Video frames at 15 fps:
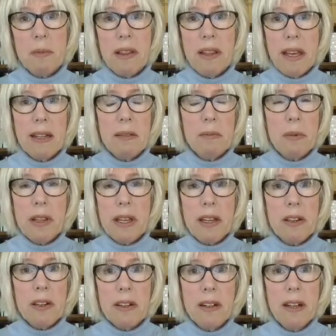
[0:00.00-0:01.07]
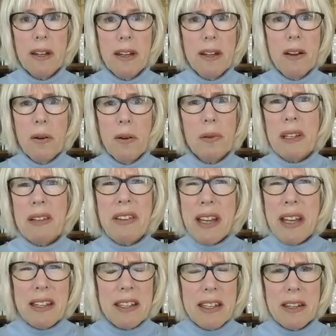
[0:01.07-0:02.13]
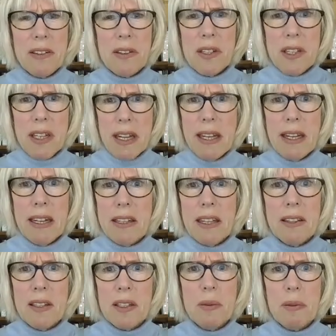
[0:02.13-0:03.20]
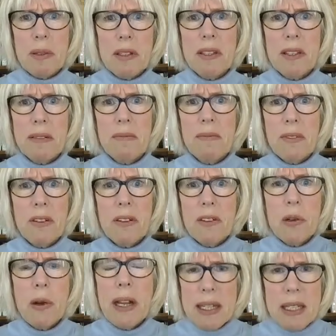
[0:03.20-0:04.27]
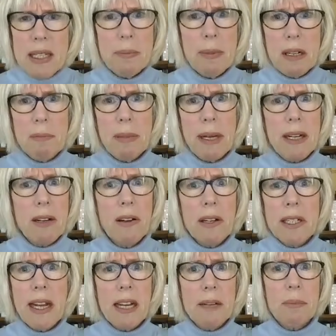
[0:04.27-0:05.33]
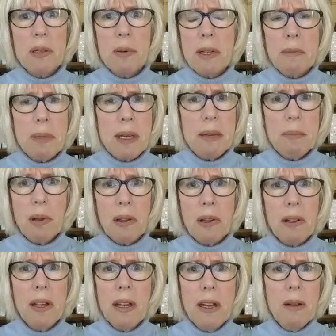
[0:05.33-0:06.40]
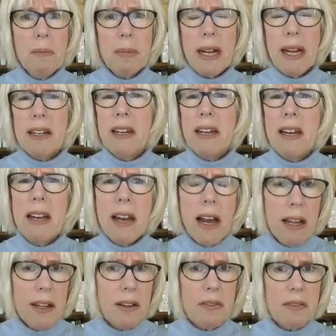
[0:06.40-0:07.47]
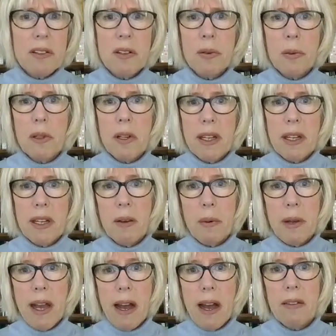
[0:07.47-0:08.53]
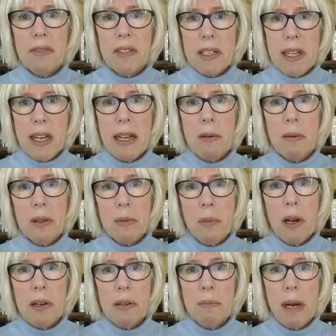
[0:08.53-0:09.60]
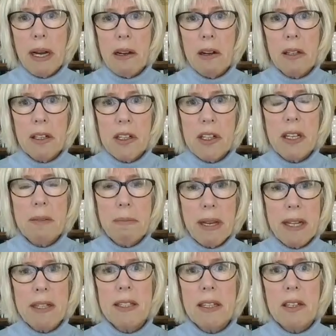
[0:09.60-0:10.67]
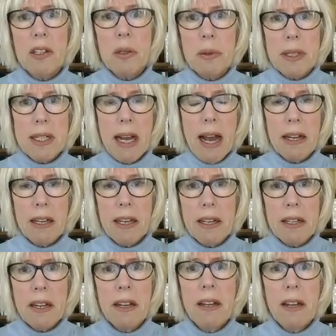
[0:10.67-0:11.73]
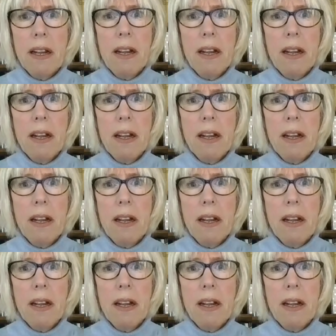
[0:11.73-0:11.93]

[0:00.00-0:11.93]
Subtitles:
with then, where they could only vaguely understand that this was transmitted by contact between people, but had none of the toolkit that we have today with modern biology and medicine to attack it.